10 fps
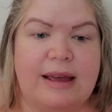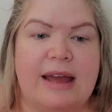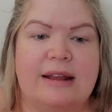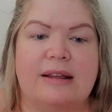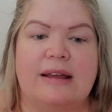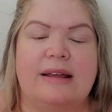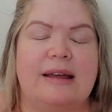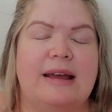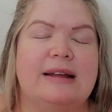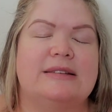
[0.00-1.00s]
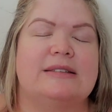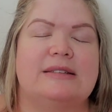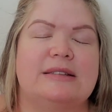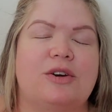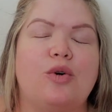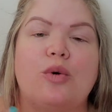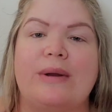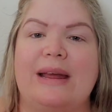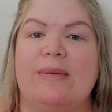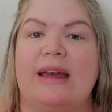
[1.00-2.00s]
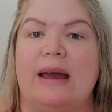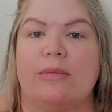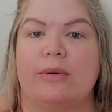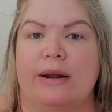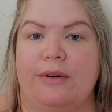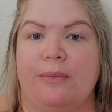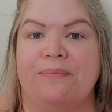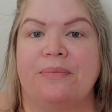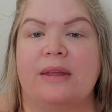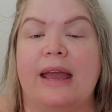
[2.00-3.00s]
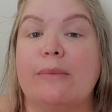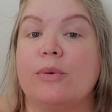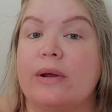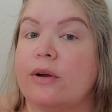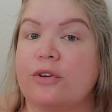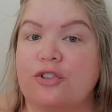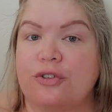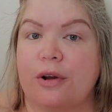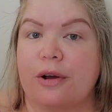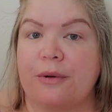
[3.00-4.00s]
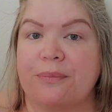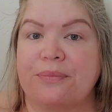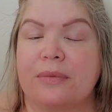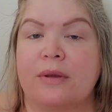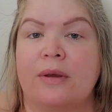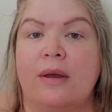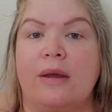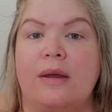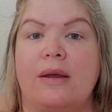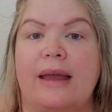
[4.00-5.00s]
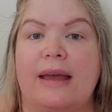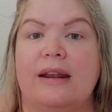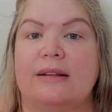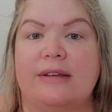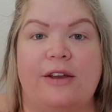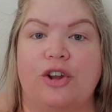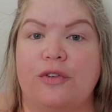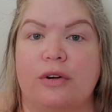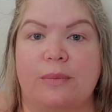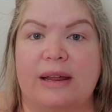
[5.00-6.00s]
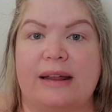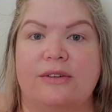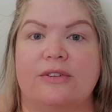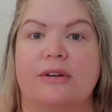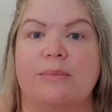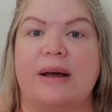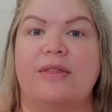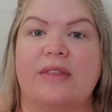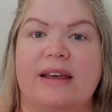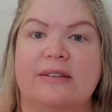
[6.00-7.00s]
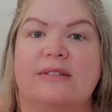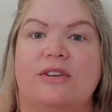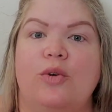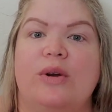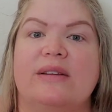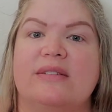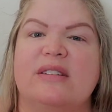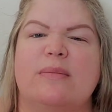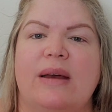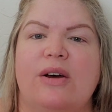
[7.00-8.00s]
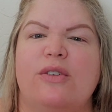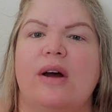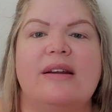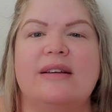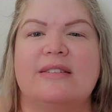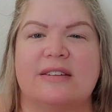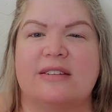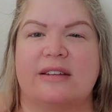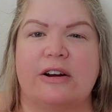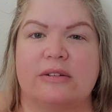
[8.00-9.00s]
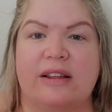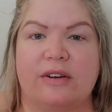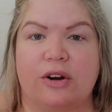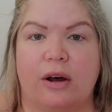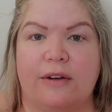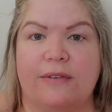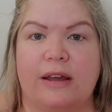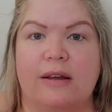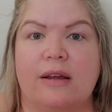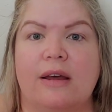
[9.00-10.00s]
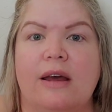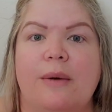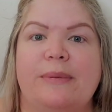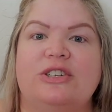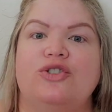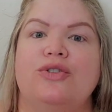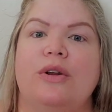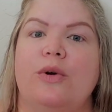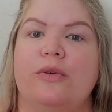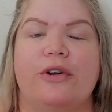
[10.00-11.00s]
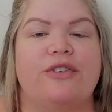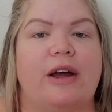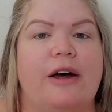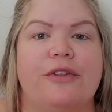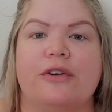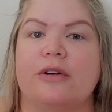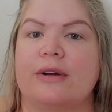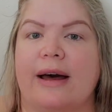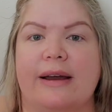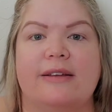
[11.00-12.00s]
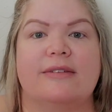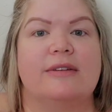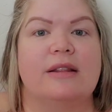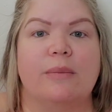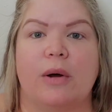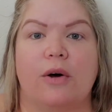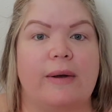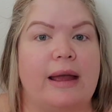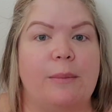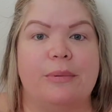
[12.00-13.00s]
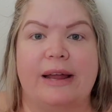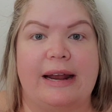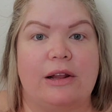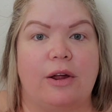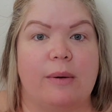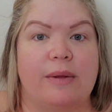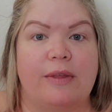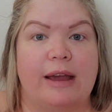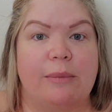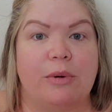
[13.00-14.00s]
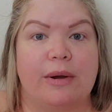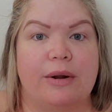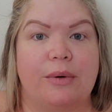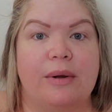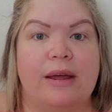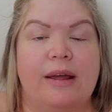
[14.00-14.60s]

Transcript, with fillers: it it's creamy amaretto. Amaretto is strong and it takes over a blend, but this you can smell not necessarily the coffee, but you know there's other guys in the ball game playing along with the amaretto.